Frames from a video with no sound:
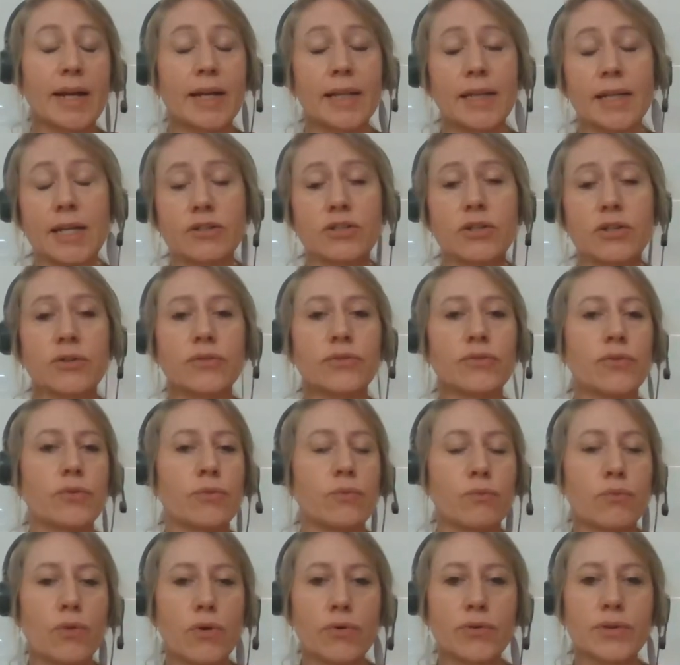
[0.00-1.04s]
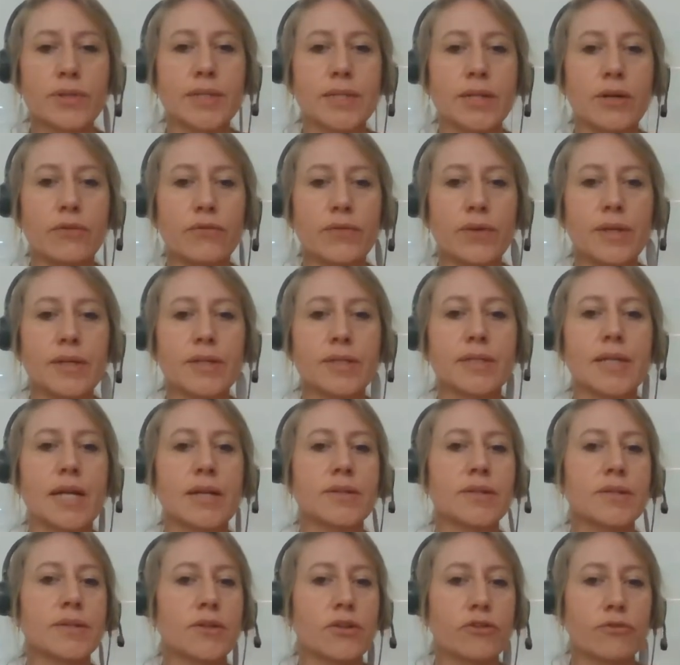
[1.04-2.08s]
clicked on the wrong service.
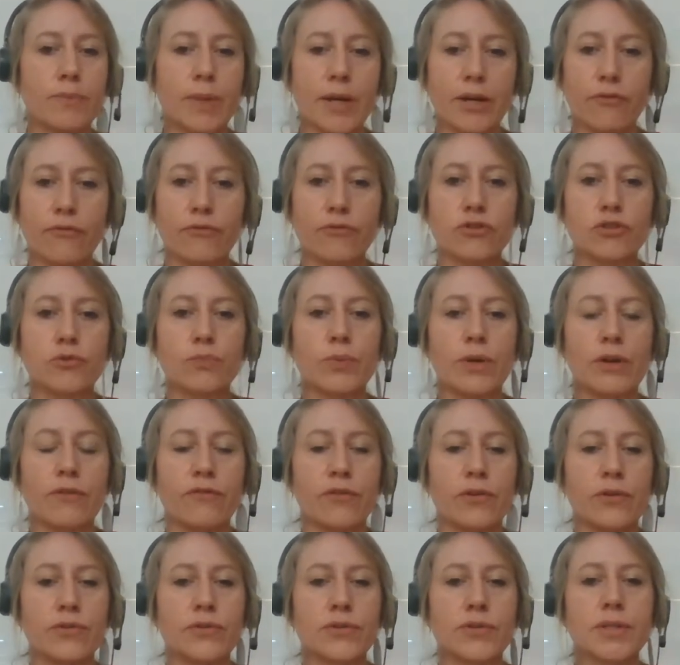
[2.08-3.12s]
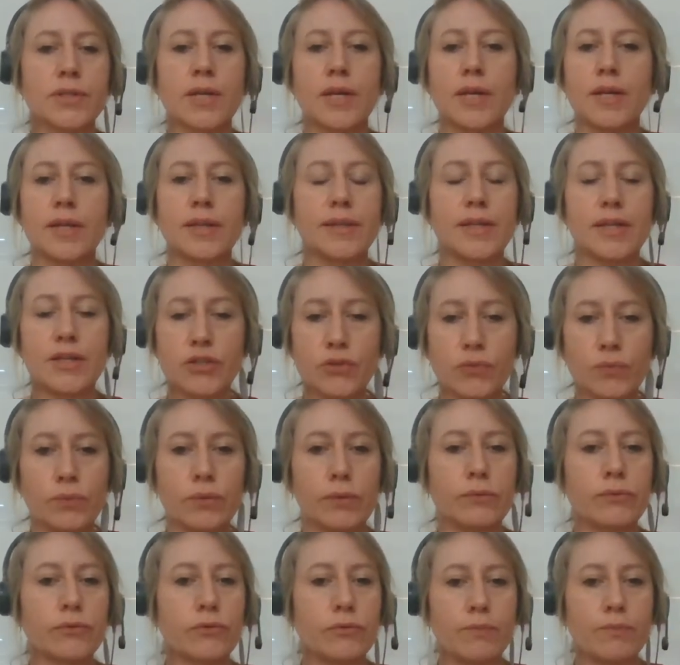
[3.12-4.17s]
That's not my first preference. This
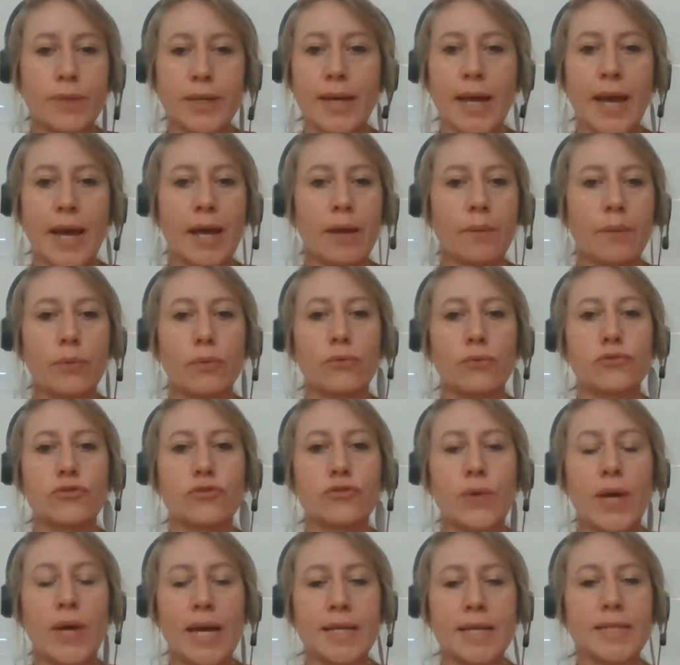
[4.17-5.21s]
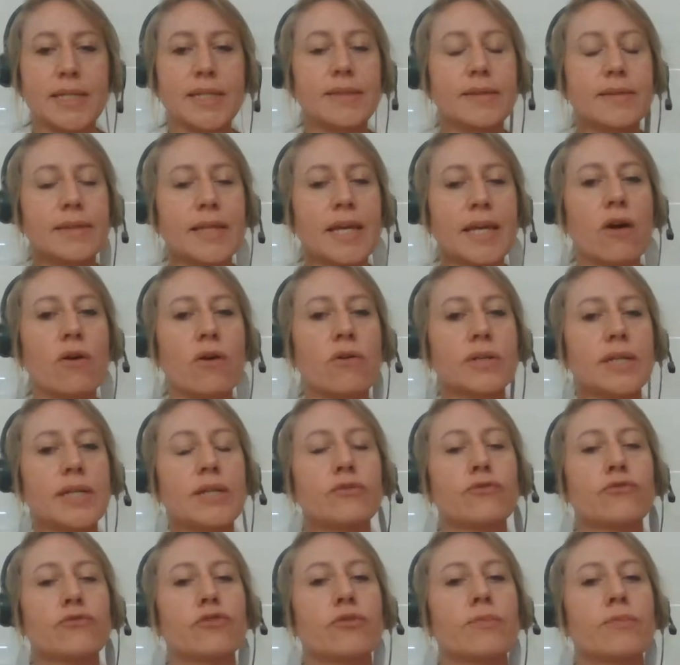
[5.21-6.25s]
won't be able to edit." The
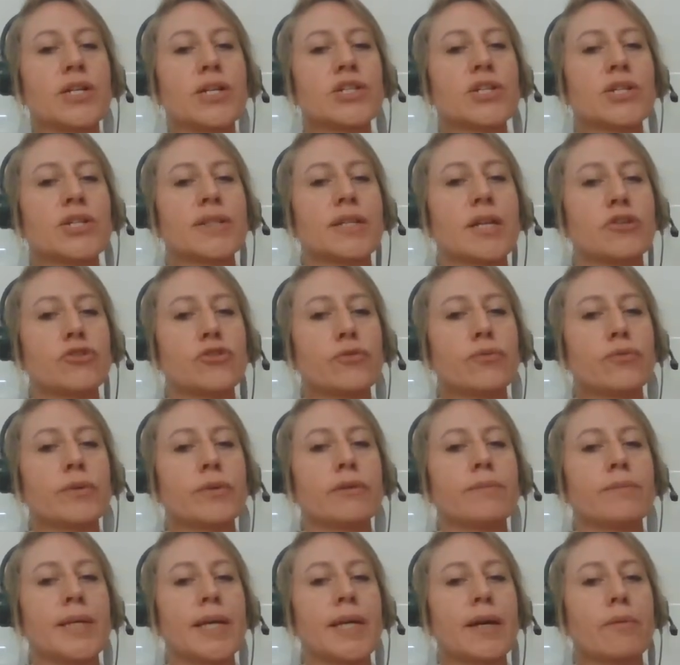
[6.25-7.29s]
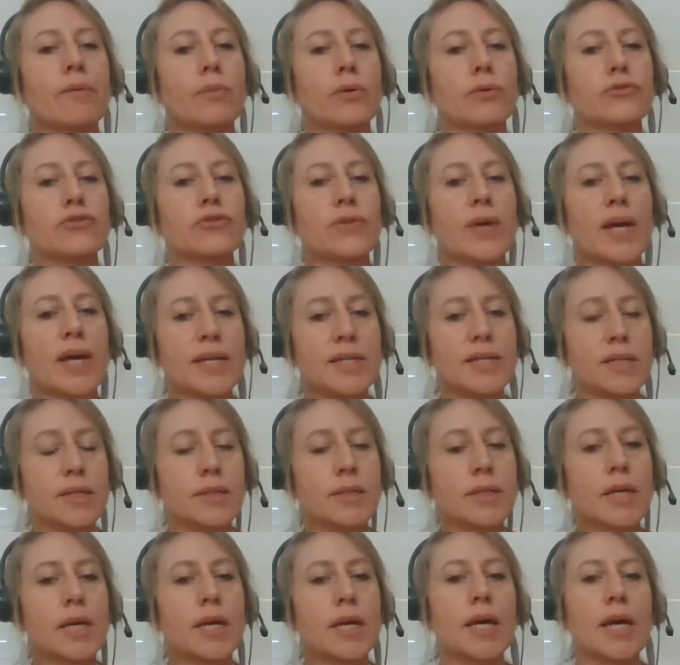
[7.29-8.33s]
only information that you will be able to
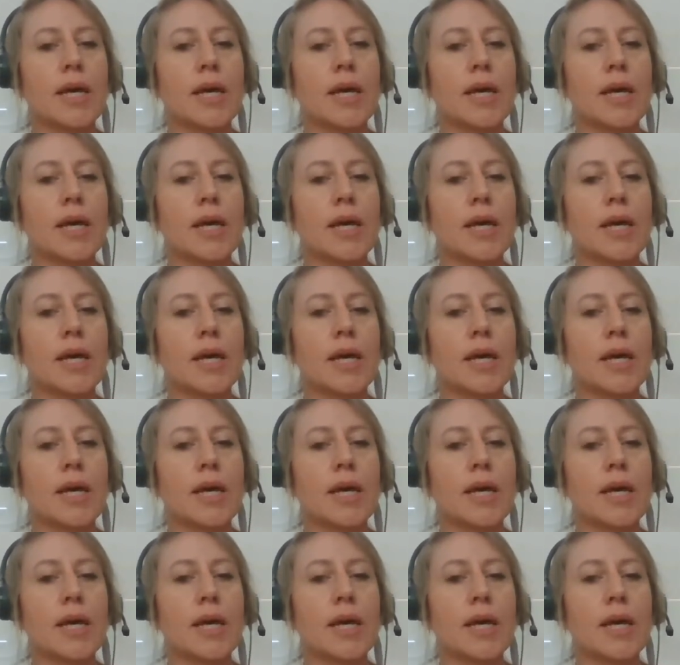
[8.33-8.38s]
edit